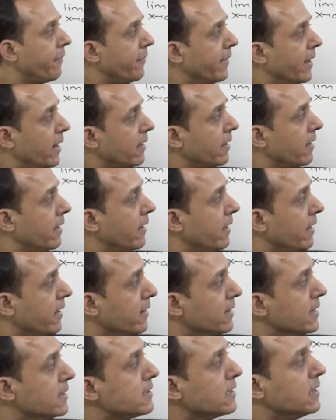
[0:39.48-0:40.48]
that
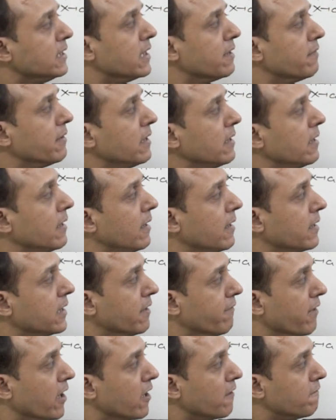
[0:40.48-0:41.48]
in this interval,
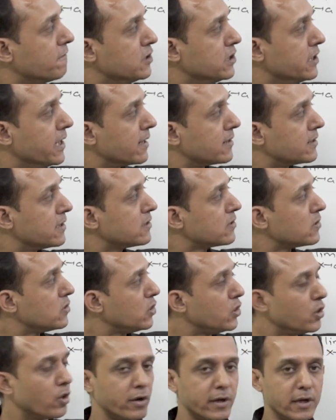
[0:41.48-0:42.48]
the value of gx is
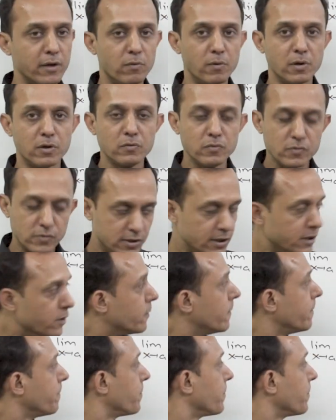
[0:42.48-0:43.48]
not equal to 0.